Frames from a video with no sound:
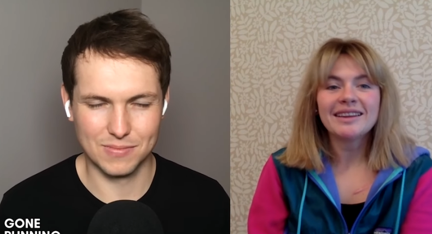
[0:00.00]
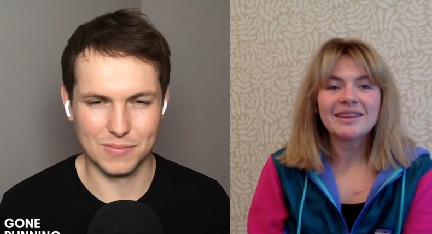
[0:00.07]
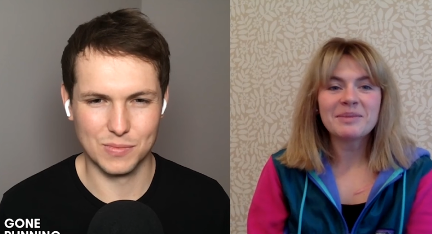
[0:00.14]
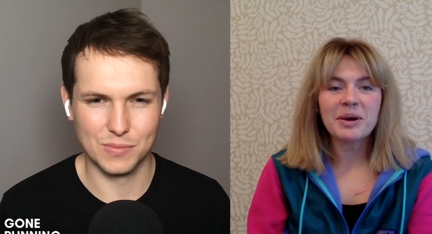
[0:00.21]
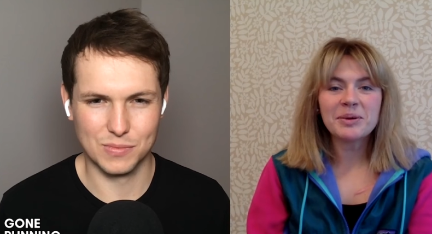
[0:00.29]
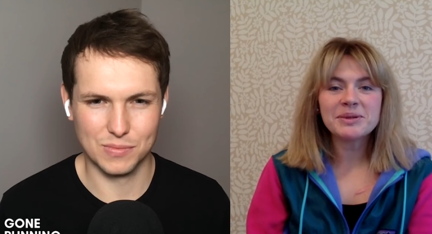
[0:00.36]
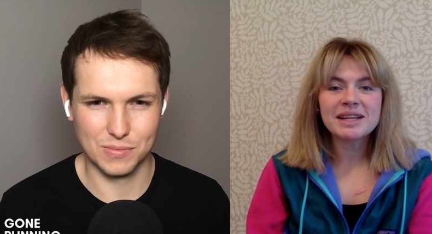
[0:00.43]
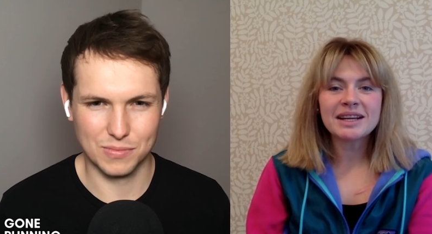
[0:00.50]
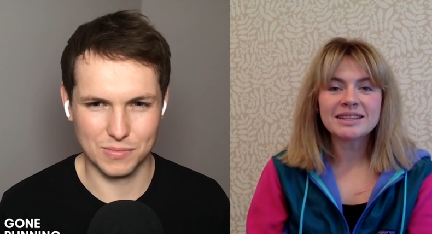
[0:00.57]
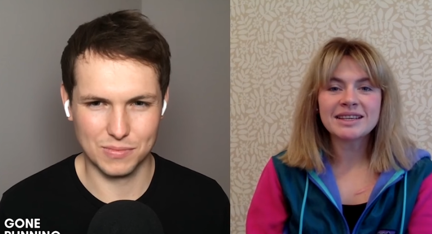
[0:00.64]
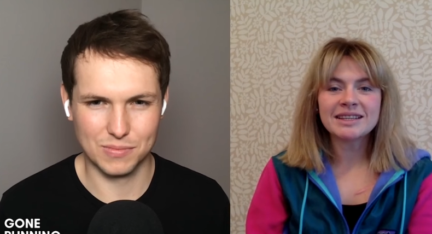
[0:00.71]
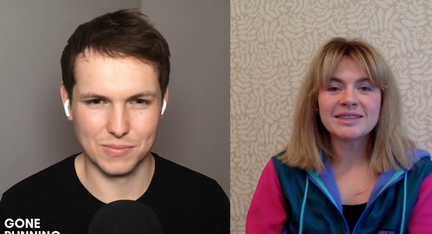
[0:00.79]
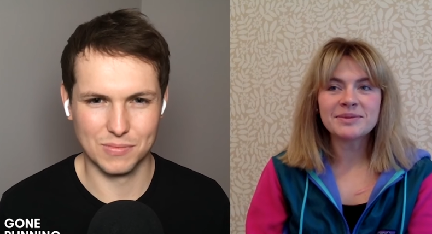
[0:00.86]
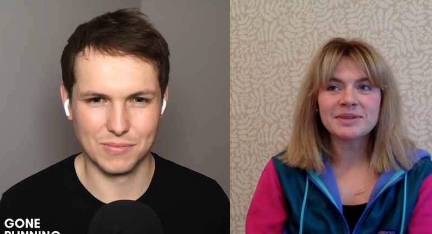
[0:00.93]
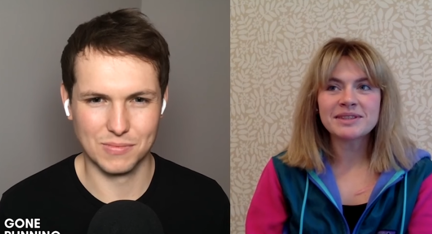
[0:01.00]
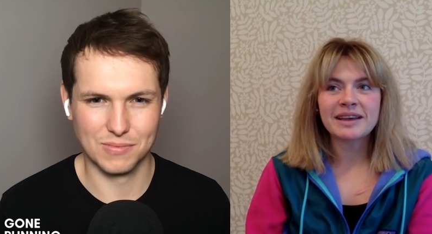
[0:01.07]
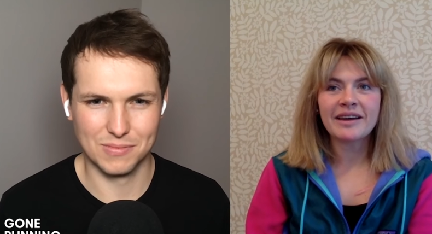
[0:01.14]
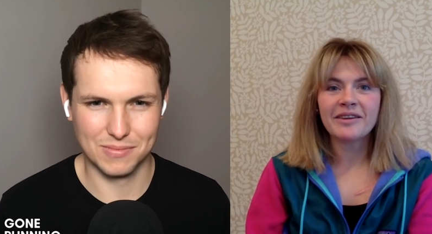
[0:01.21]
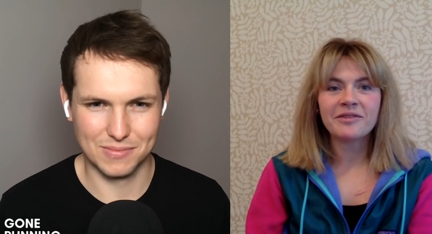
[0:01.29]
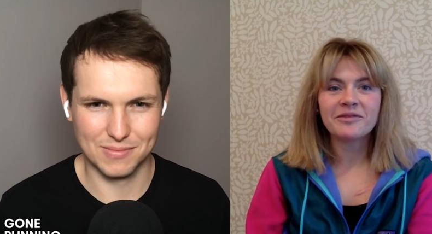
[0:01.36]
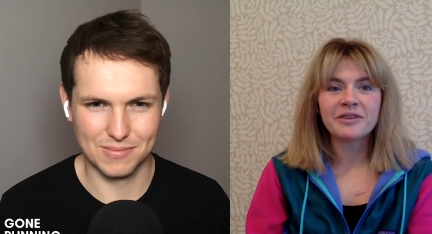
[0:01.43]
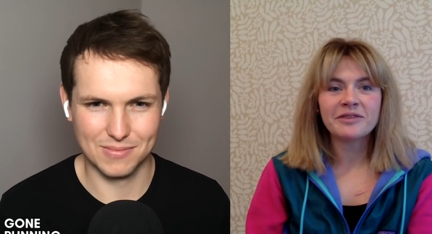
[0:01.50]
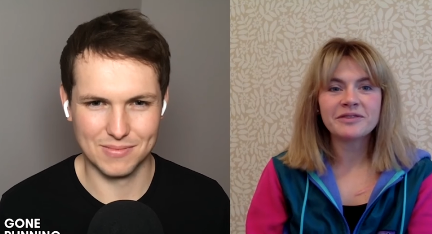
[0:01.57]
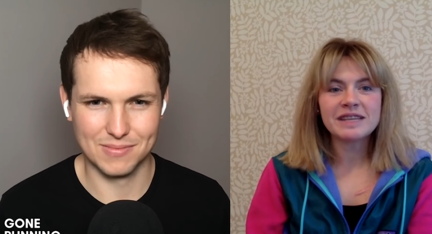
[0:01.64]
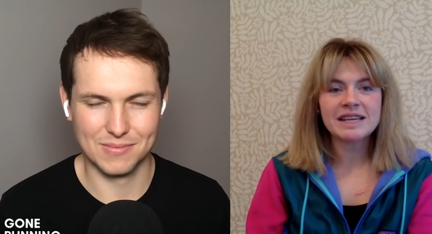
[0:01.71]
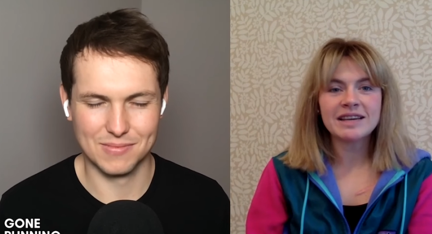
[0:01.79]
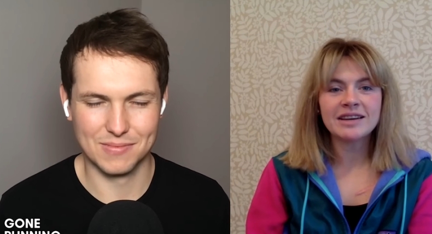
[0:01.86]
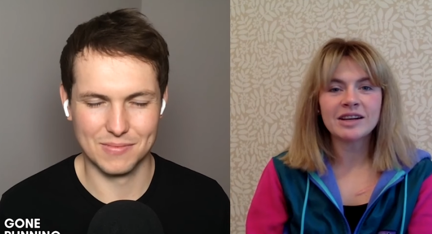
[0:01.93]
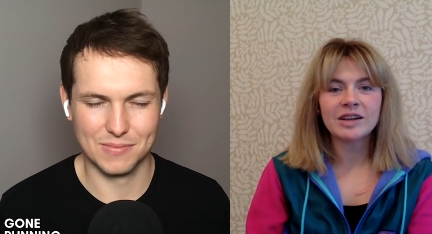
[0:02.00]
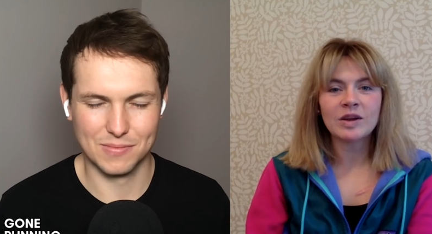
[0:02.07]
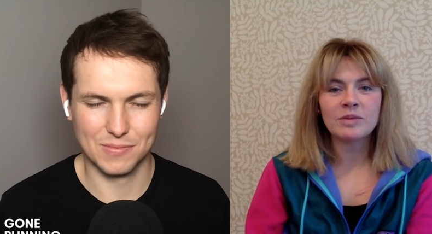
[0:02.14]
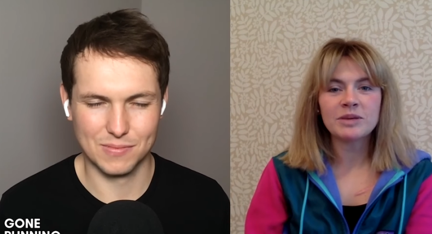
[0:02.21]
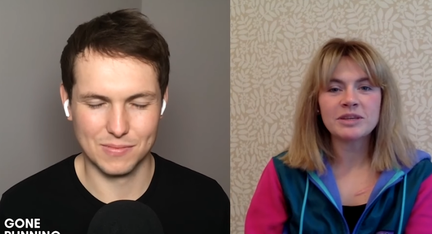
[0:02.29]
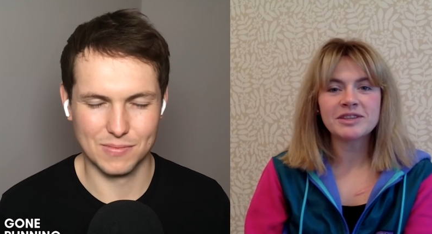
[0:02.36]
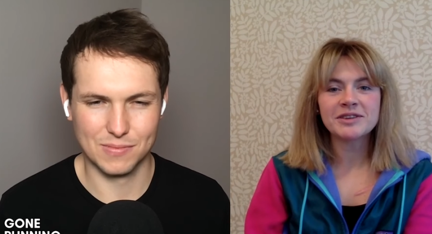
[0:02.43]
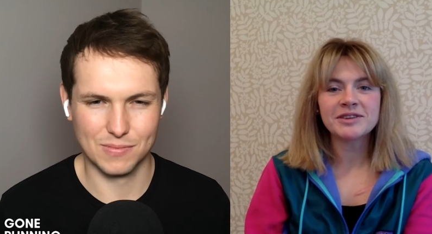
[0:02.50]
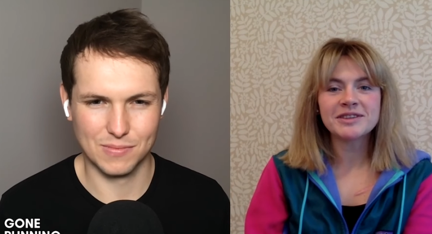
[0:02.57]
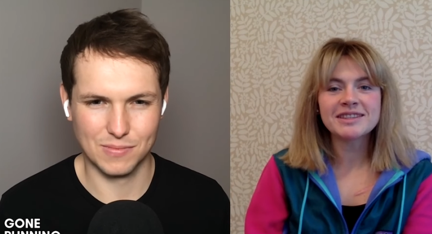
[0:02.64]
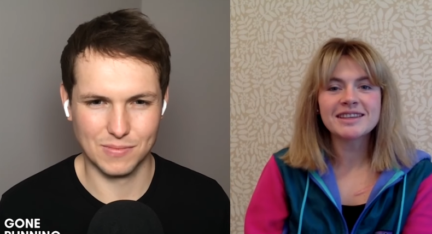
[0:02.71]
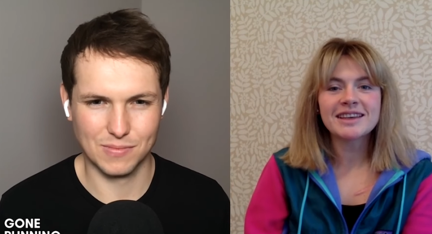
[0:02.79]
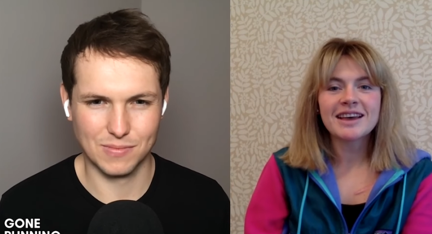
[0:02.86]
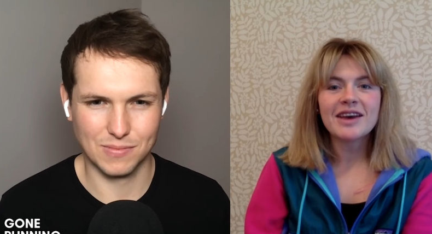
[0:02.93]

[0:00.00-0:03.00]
Speaker 1: The most I did was like 15 kilometers.